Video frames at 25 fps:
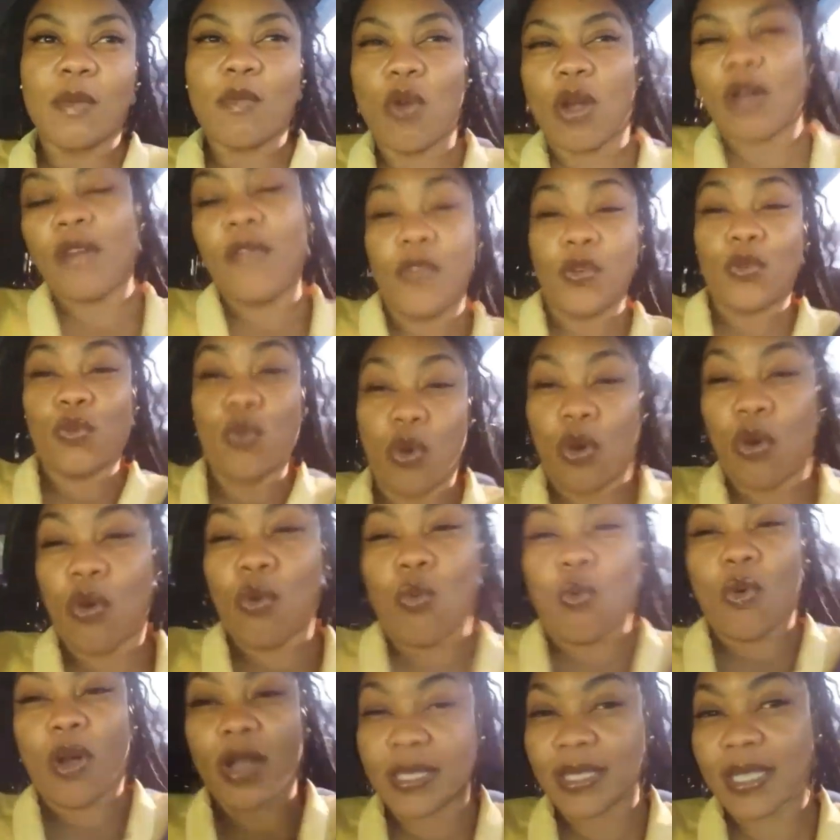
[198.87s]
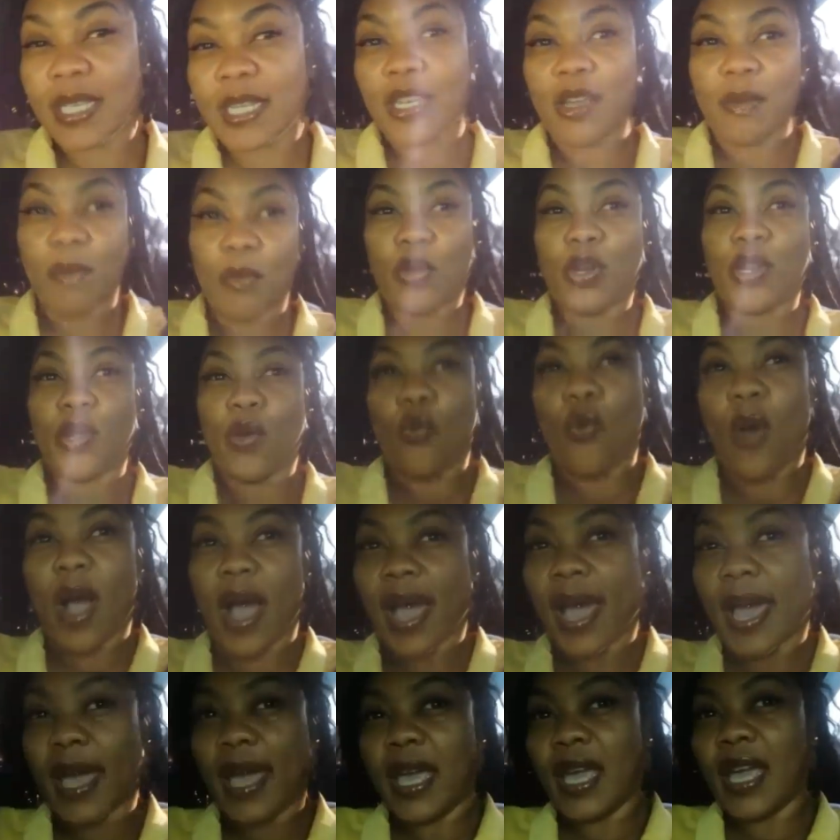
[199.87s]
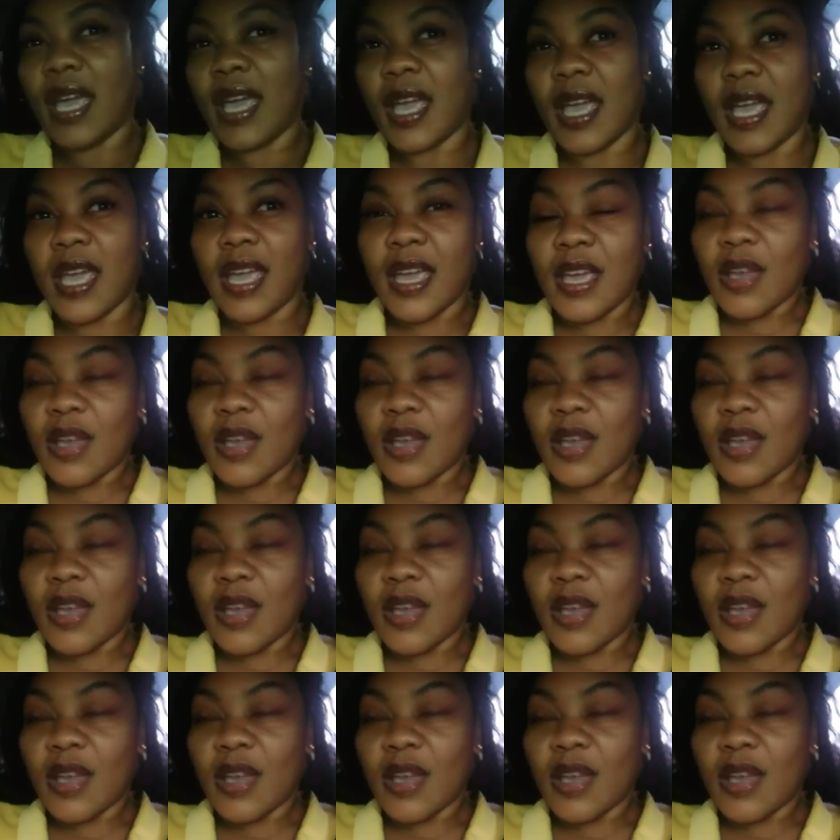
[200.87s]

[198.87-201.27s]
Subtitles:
They want to know what's in your money, why,